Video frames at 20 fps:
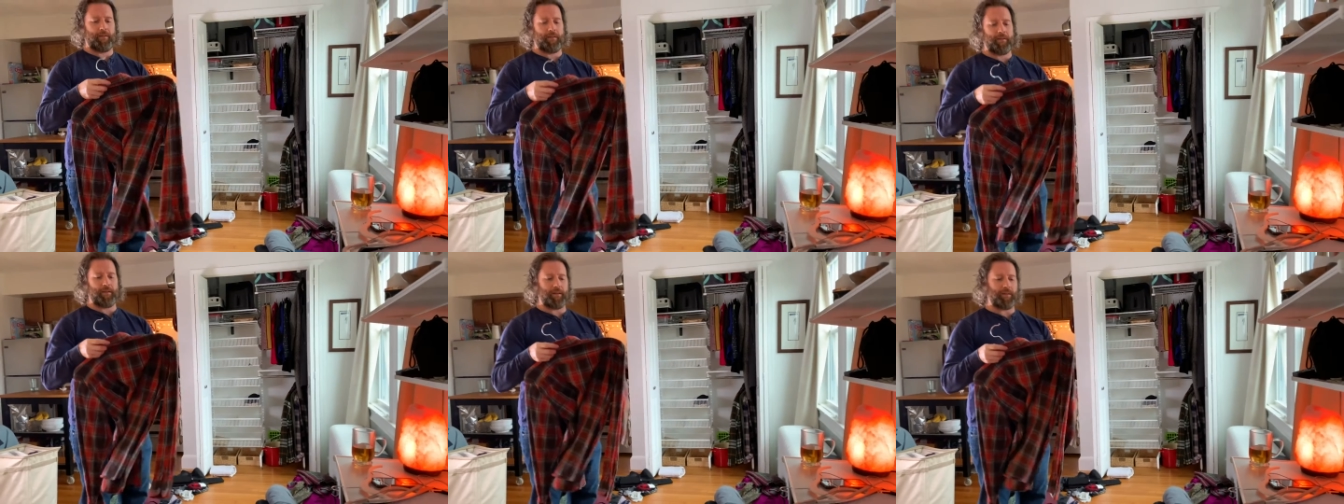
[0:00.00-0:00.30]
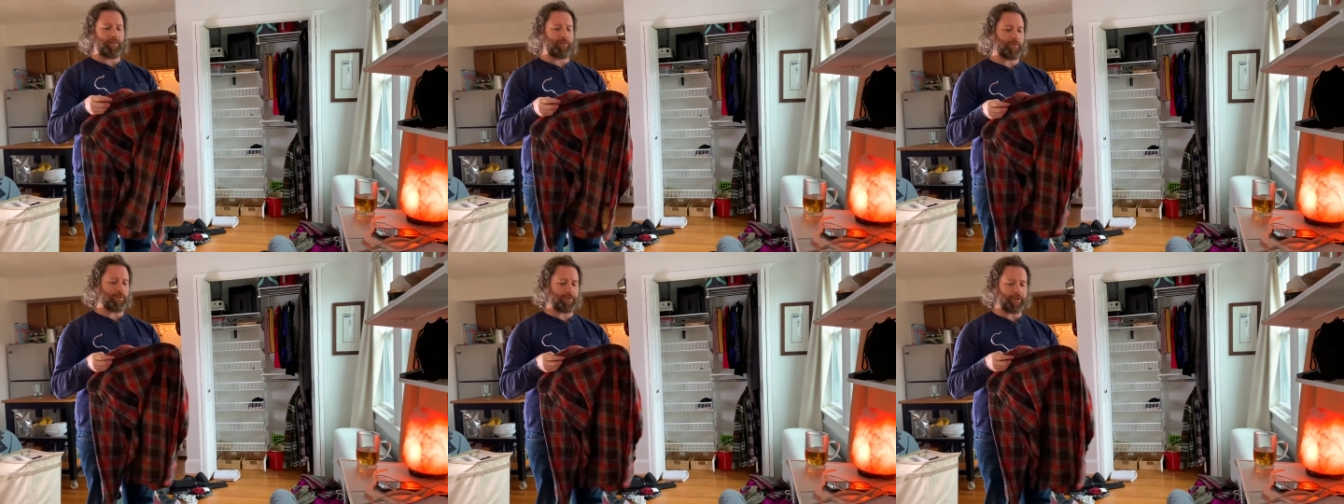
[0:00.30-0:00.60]
And
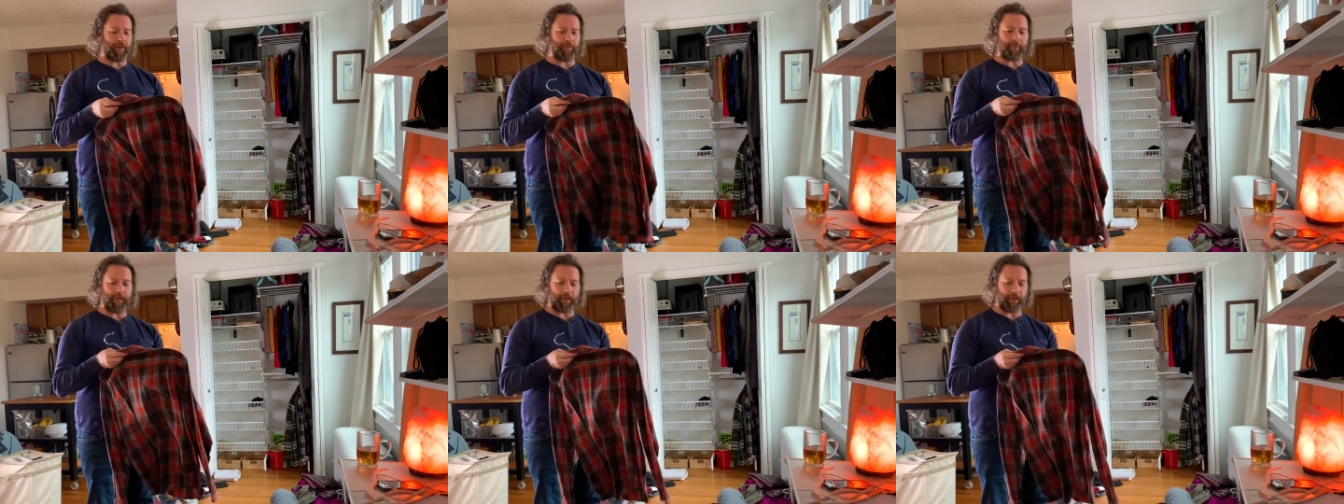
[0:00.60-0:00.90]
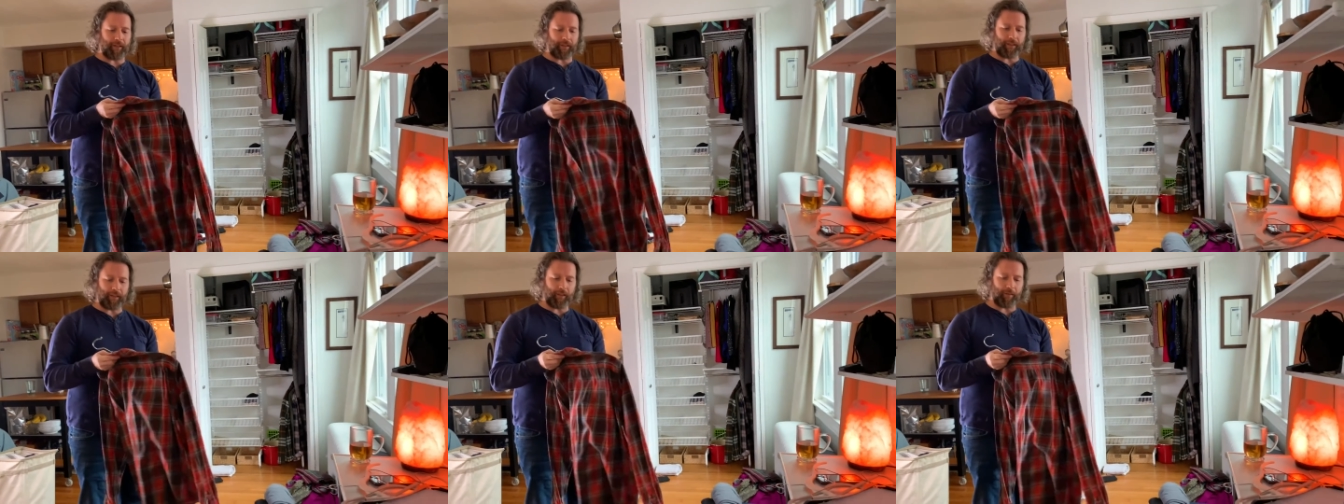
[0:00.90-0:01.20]
the first thing I'm not
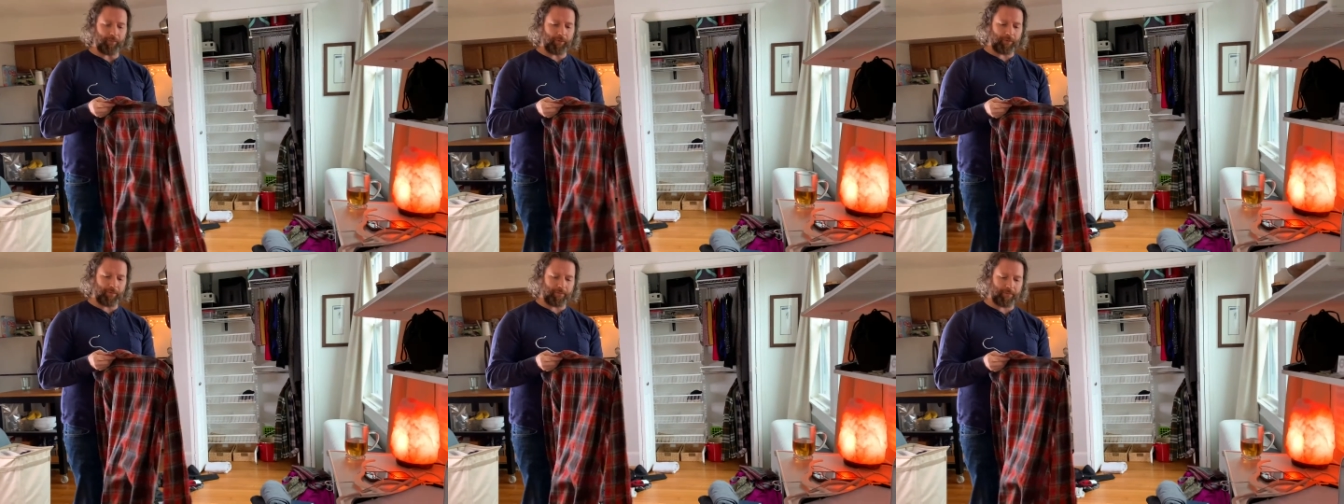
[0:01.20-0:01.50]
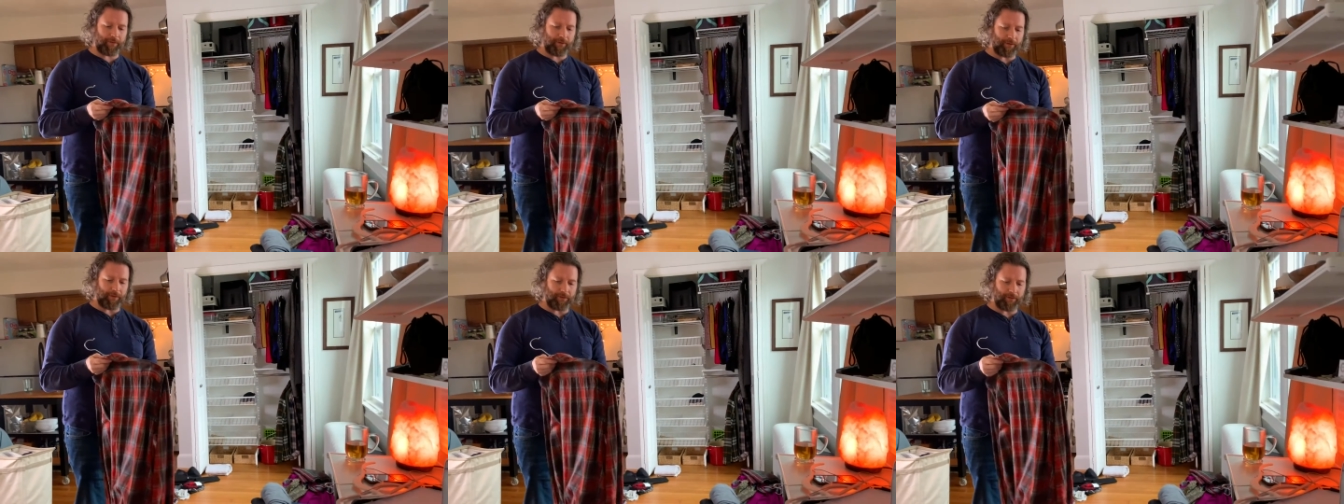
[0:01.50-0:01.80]
going to keep.
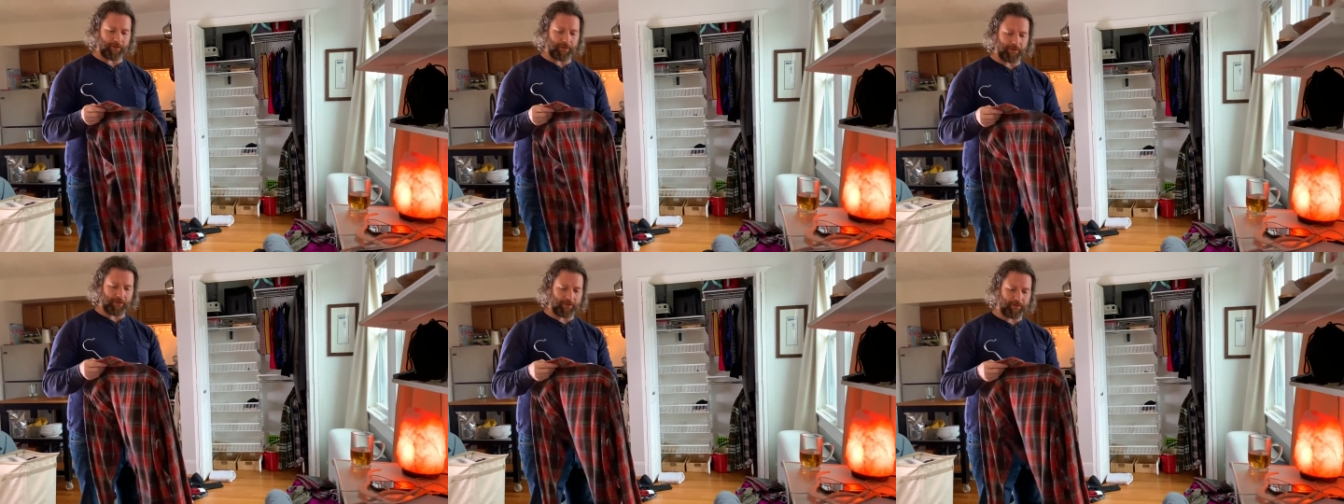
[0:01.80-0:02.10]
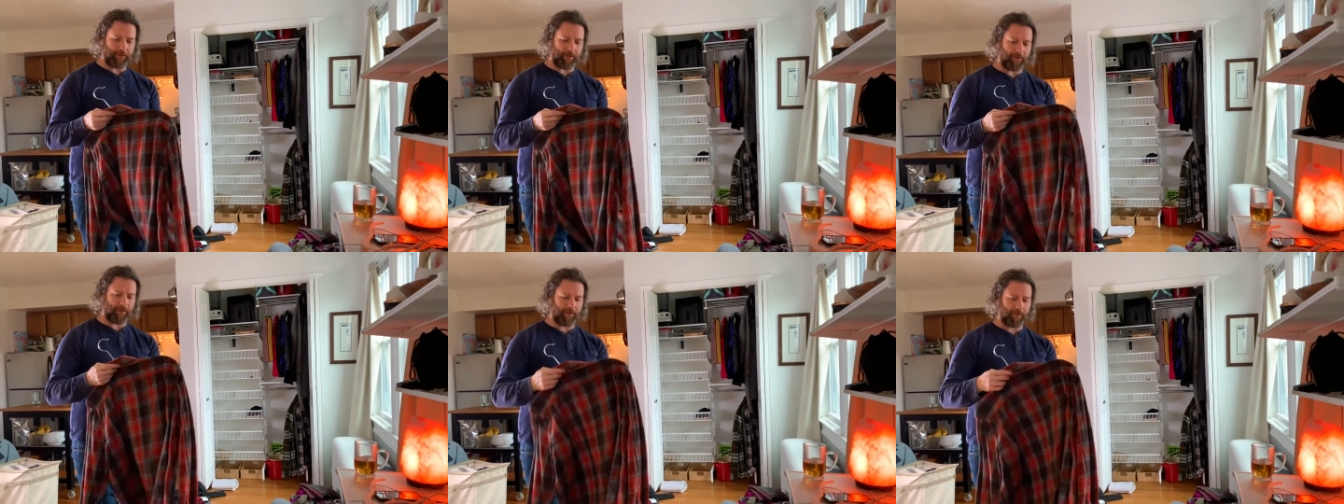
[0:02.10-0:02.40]
So this
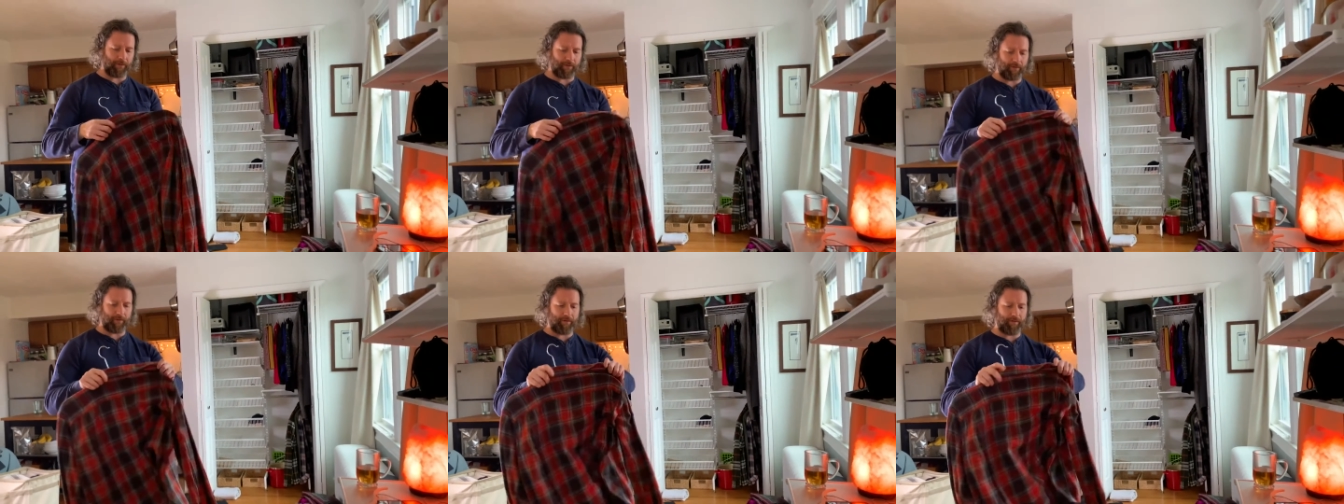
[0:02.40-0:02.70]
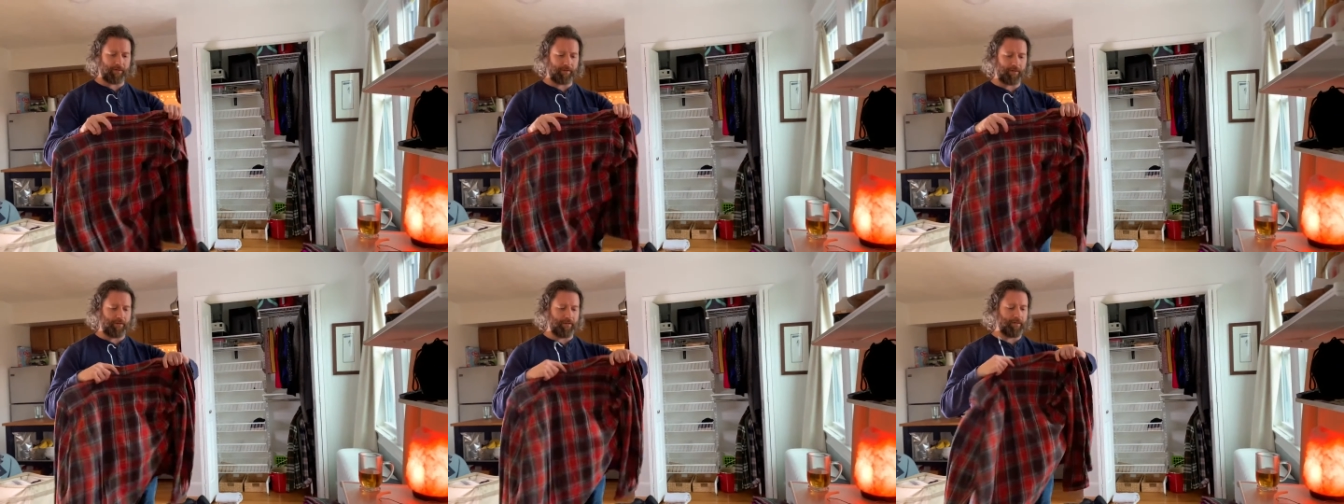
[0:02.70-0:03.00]
is
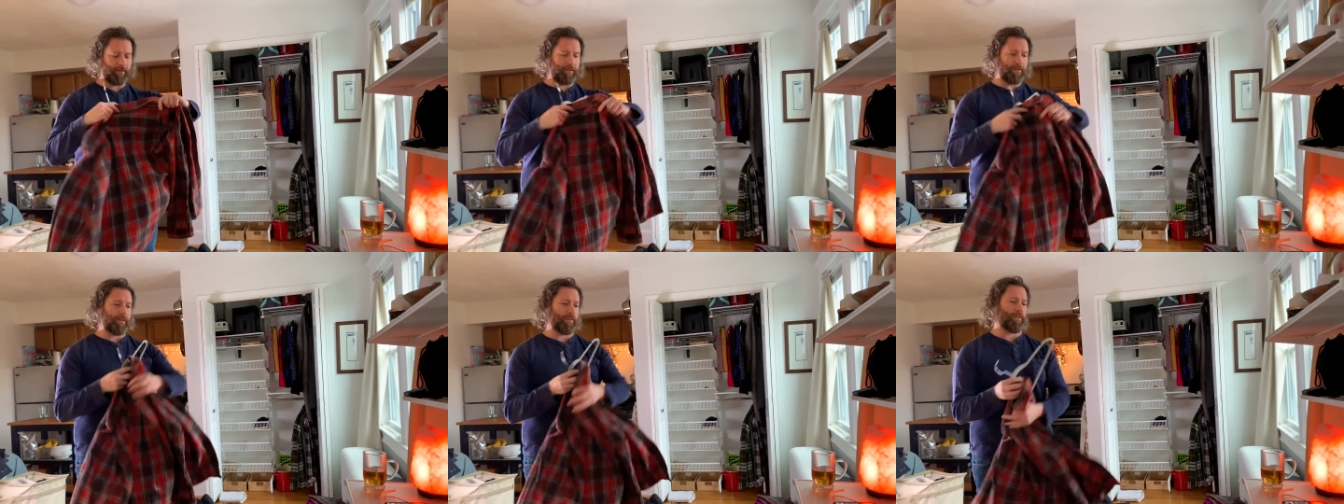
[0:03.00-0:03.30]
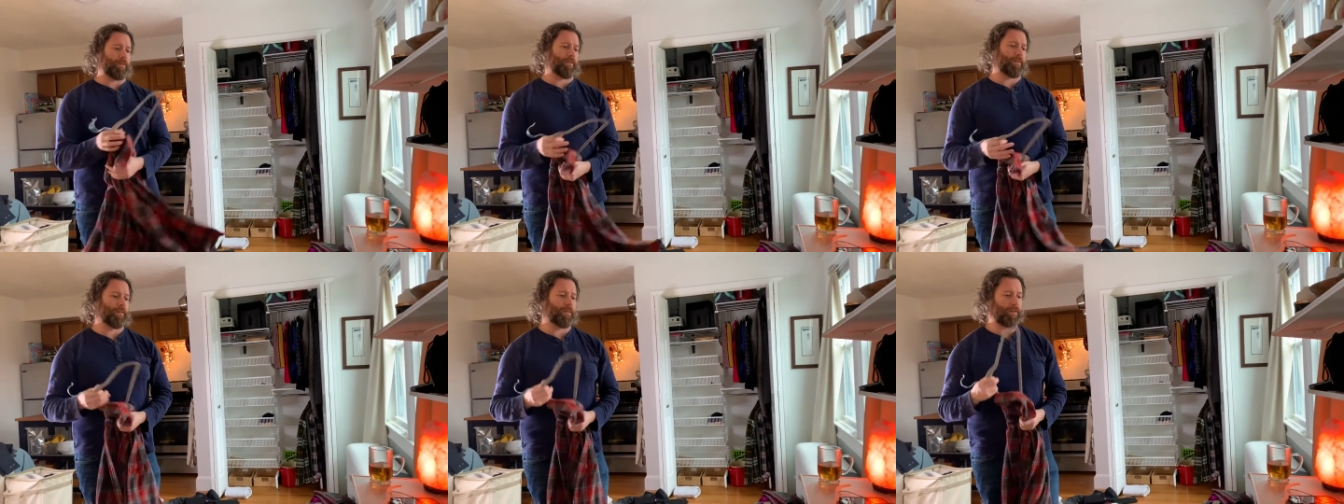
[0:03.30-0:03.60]

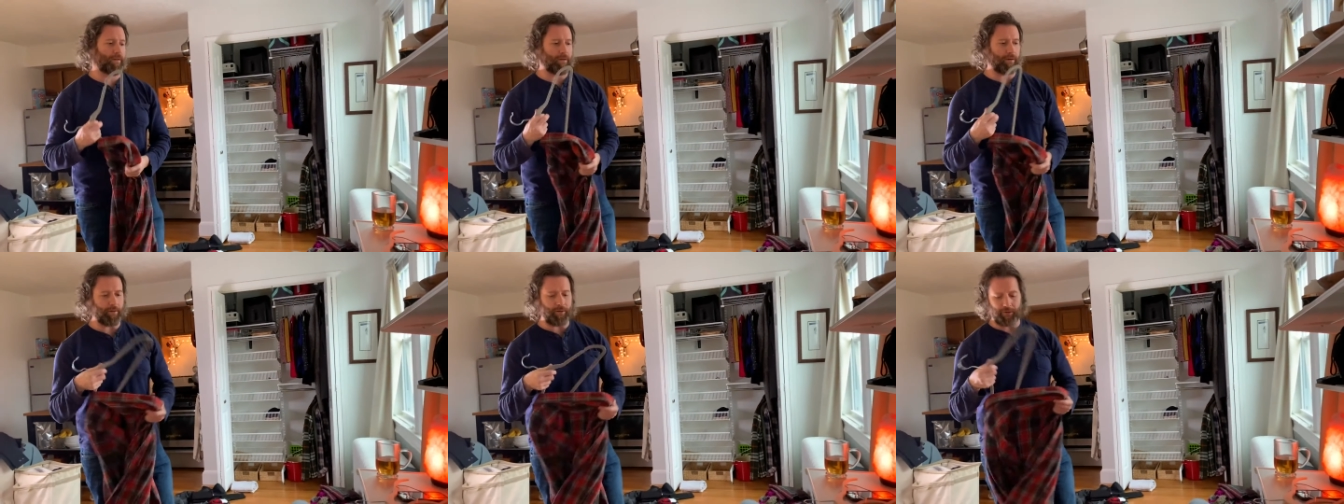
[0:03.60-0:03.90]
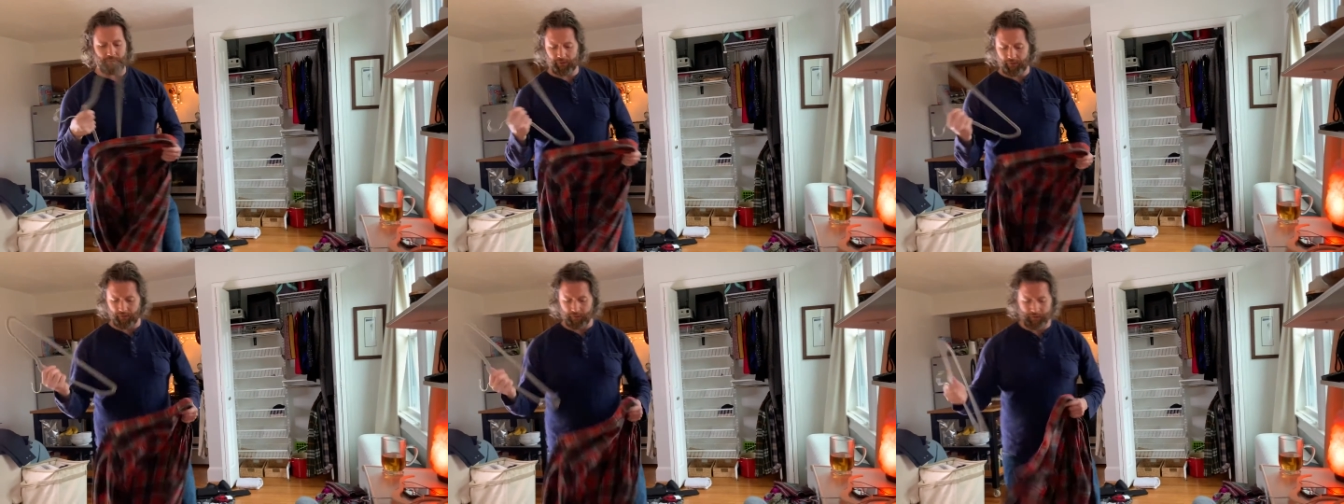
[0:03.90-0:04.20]
going to the